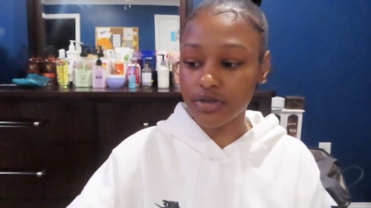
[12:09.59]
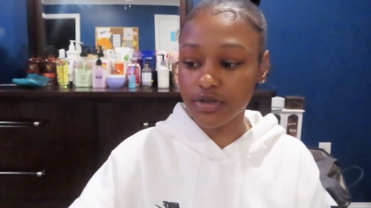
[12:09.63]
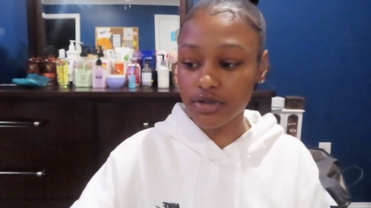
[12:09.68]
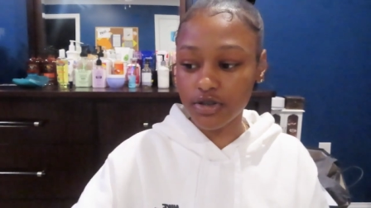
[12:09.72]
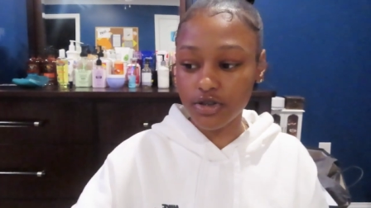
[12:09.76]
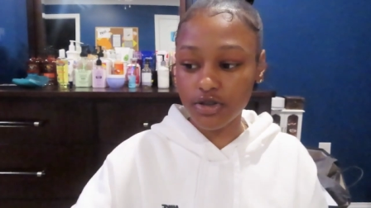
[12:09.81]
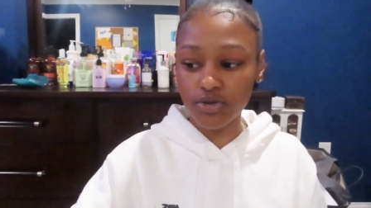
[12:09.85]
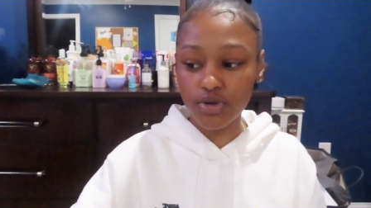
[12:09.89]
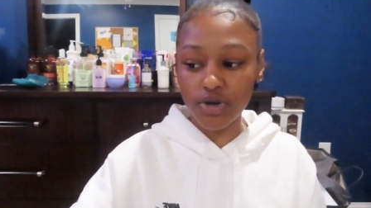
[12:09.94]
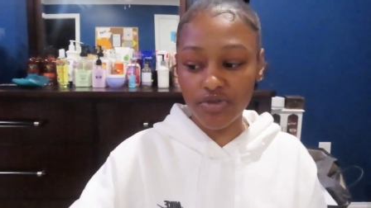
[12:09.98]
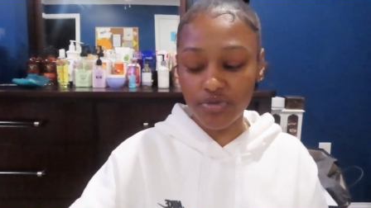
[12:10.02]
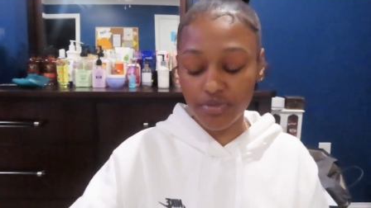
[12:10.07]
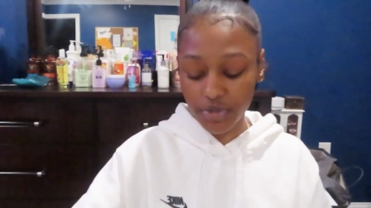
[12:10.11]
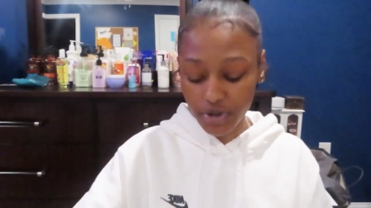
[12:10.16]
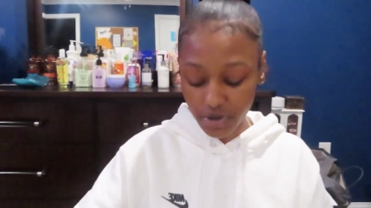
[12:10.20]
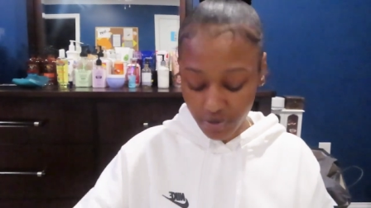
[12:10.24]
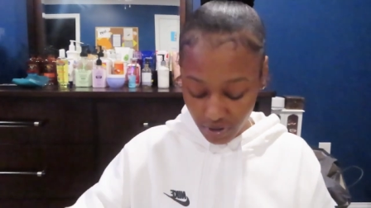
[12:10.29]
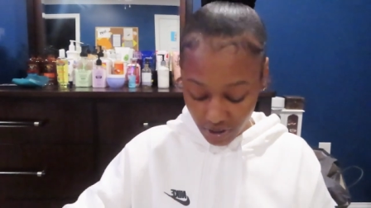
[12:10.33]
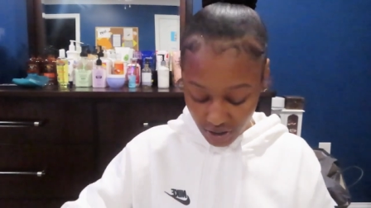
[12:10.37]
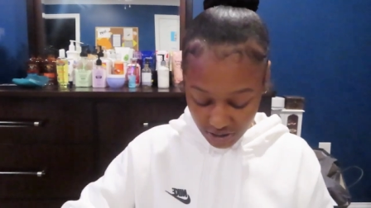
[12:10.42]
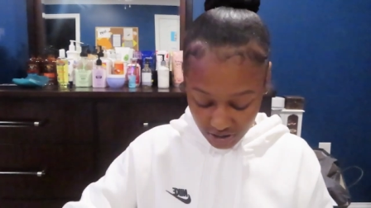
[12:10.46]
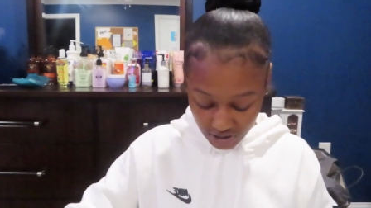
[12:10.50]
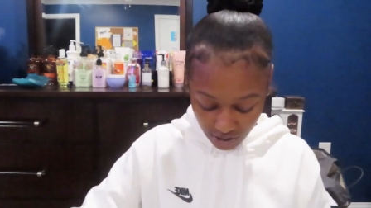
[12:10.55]
Two of them
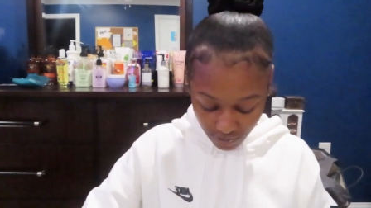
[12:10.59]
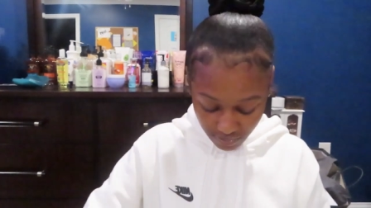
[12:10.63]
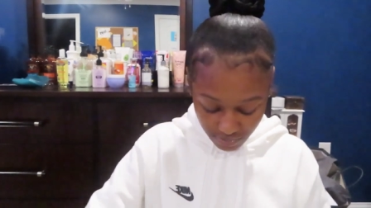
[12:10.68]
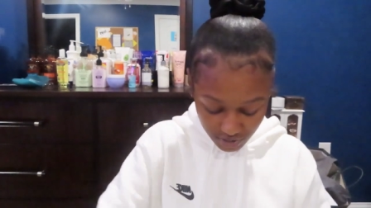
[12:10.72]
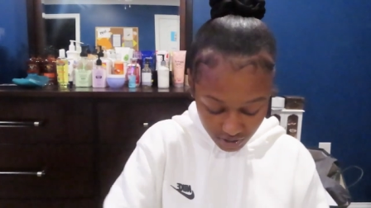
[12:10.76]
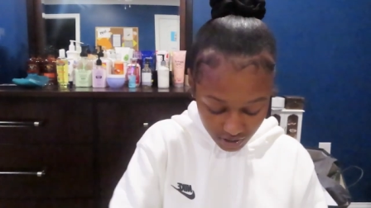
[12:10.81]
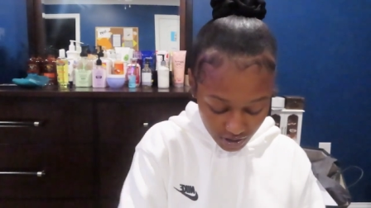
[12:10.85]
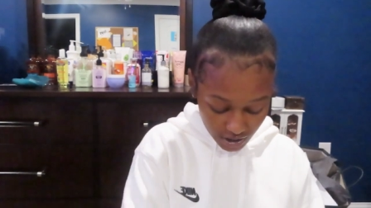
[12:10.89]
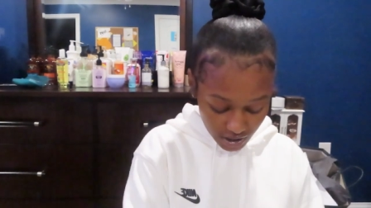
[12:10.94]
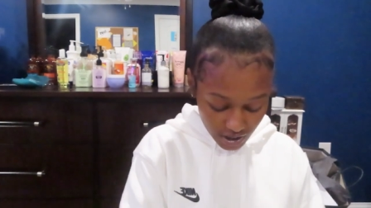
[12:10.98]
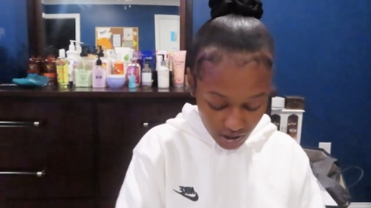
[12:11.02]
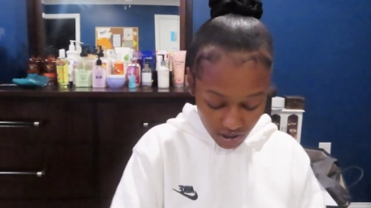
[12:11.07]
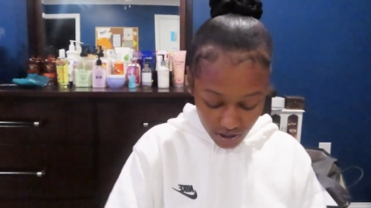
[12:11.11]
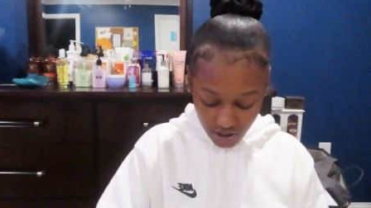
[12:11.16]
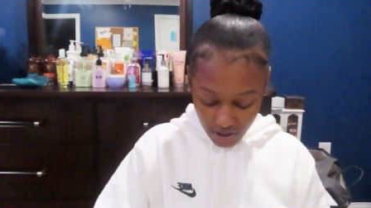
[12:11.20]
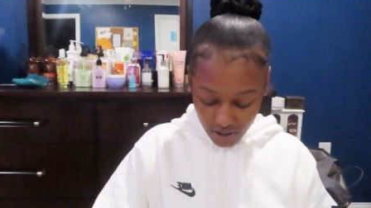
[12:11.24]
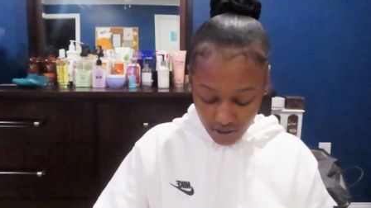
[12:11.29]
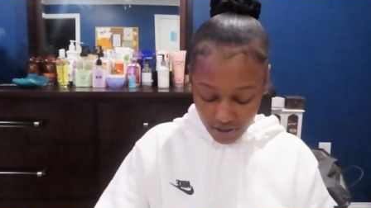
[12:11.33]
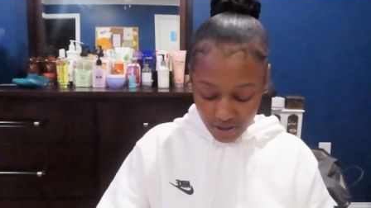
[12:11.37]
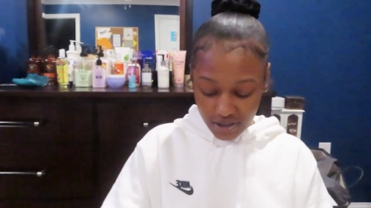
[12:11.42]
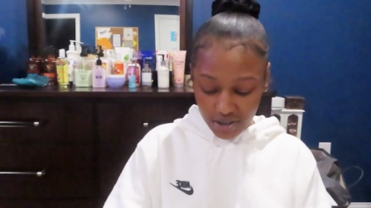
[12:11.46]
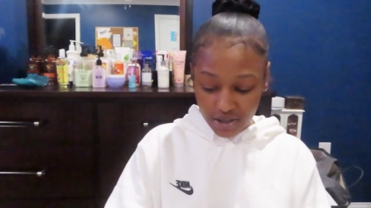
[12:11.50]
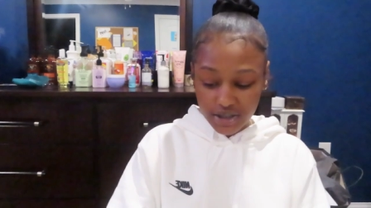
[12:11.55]
don't got tops.
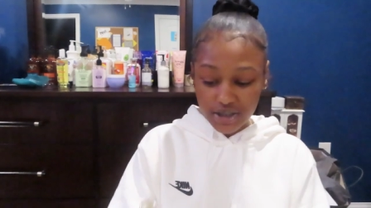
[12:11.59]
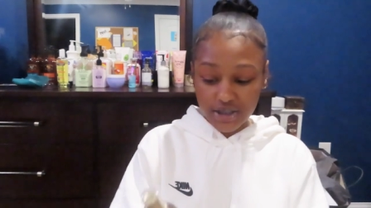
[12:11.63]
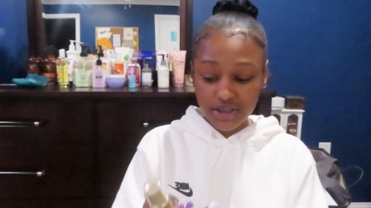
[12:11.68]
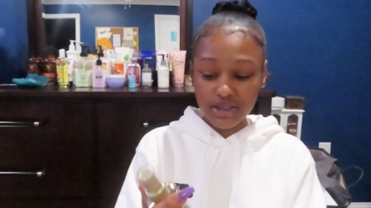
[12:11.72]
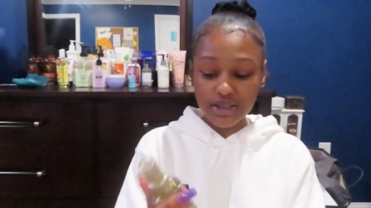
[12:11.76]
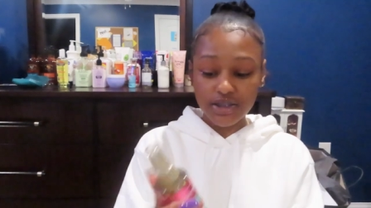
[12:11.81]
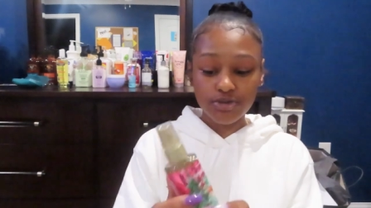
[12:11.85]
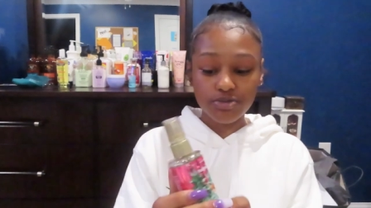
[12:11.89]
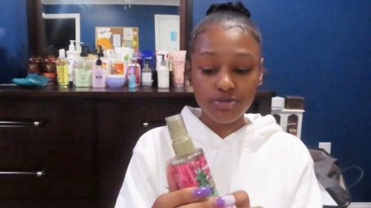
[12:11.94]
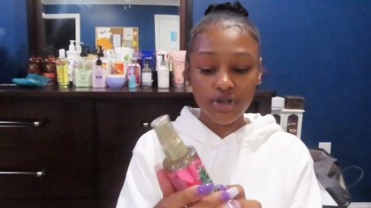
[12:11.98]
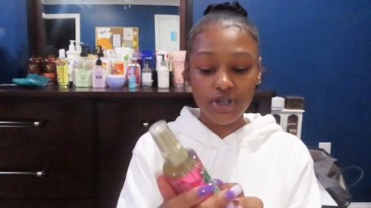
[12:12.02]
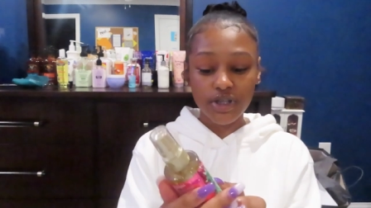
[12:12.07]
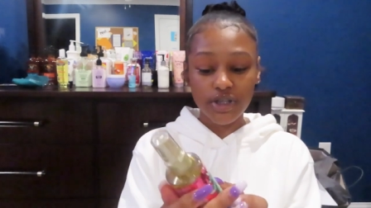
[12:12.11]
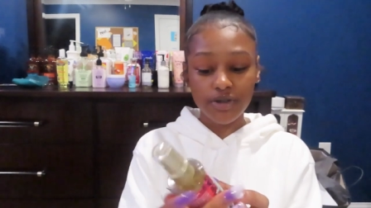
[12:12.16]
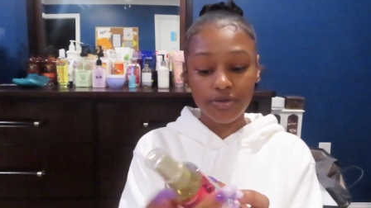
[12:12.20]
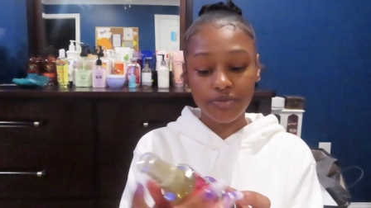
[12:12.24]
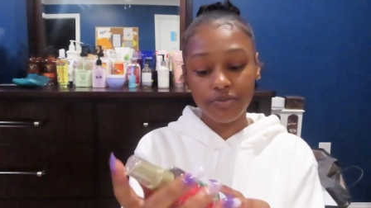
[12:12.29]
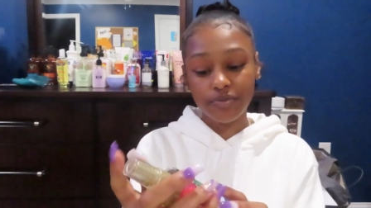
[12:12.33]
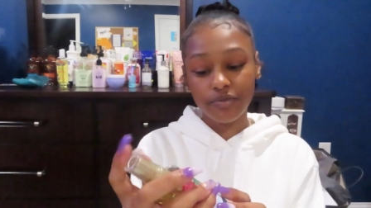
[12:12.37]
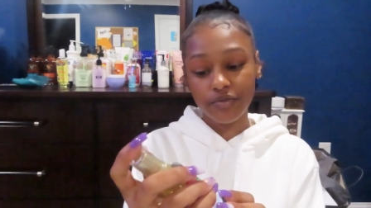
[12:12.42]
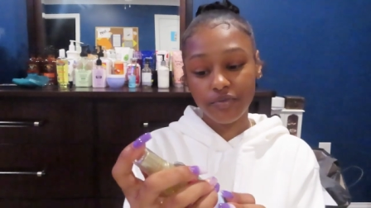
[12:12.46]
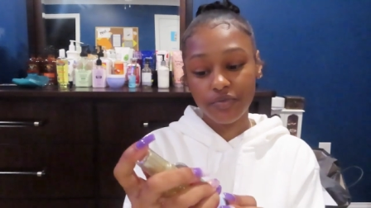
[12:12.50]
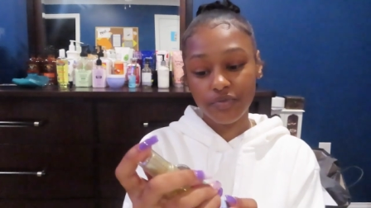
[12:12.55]
Now this is one